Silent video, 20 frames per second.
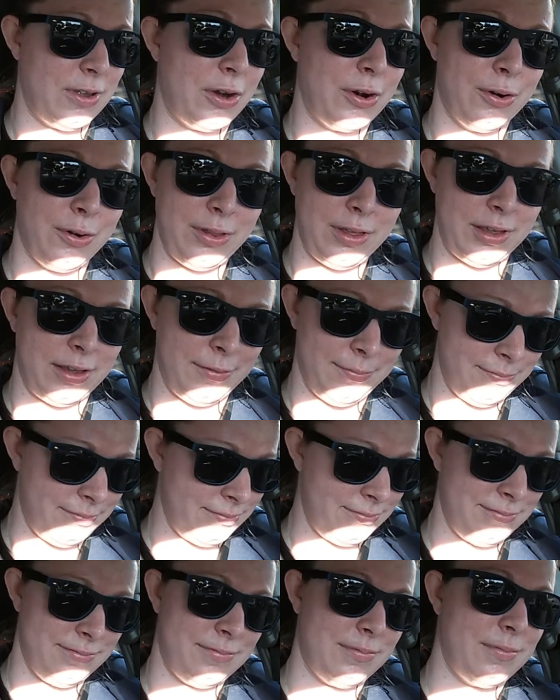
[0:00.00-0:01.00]
early
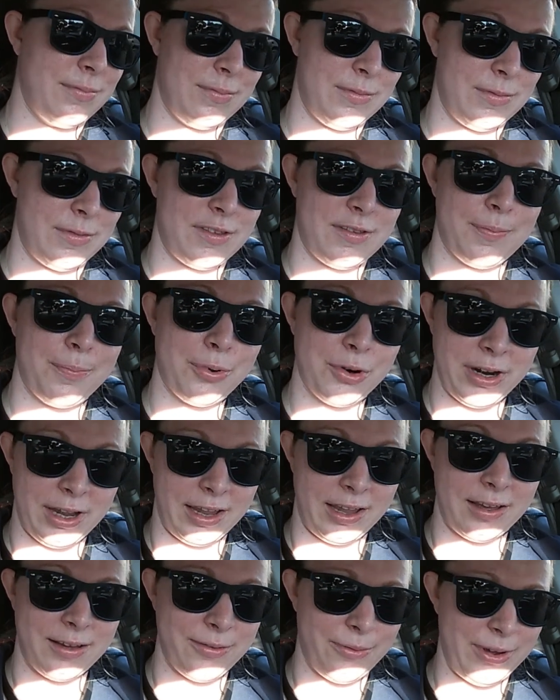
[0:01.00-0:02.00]

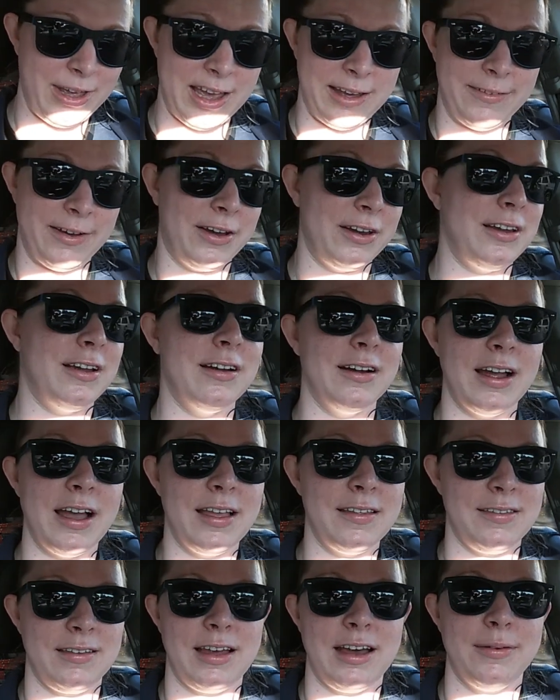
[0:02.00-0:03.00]
spring we have out here
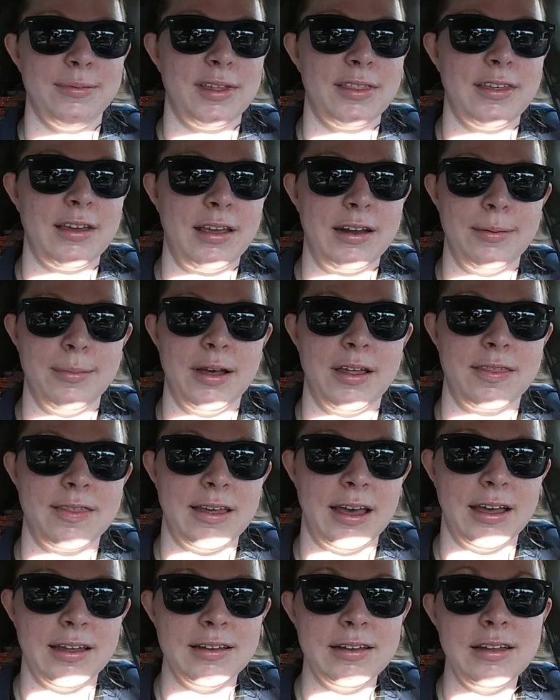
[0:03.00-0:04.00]
has got me thinking about
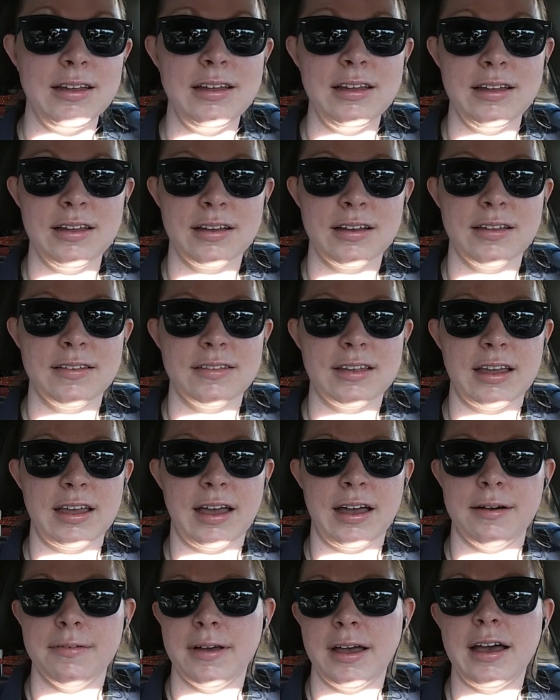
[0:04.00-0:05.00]
that because I
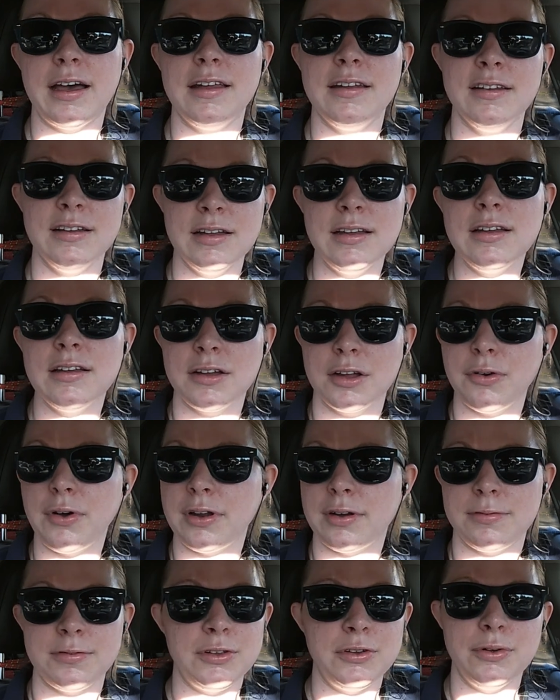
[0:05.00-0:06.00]
have had
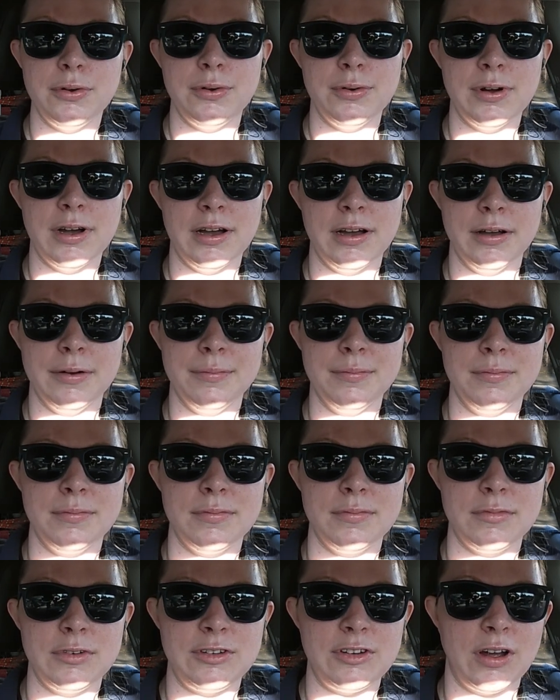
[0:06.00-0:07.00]
quite a few
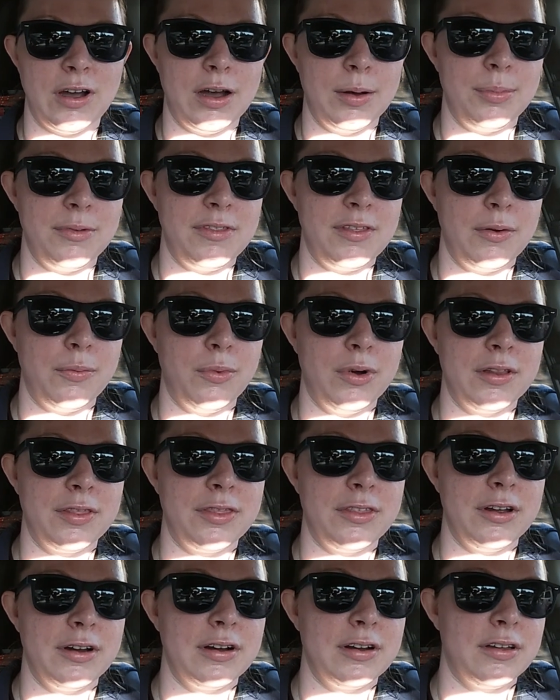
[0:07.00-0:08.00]
um, jobs that
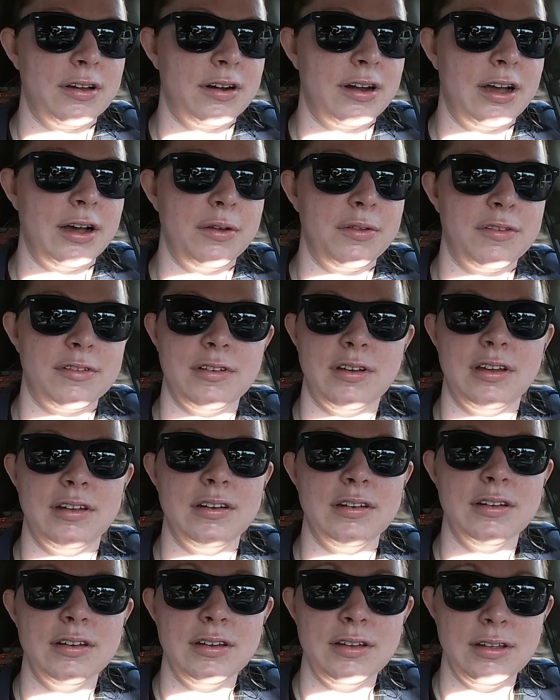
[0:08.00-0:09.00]
want their, their house
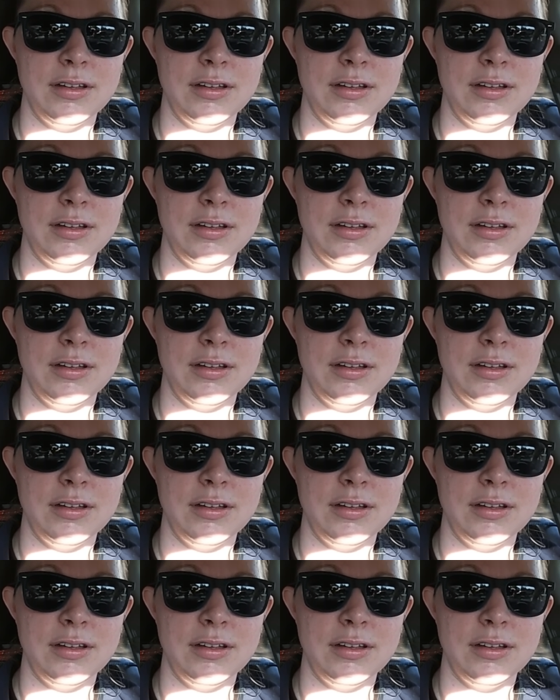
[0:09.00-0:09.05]
done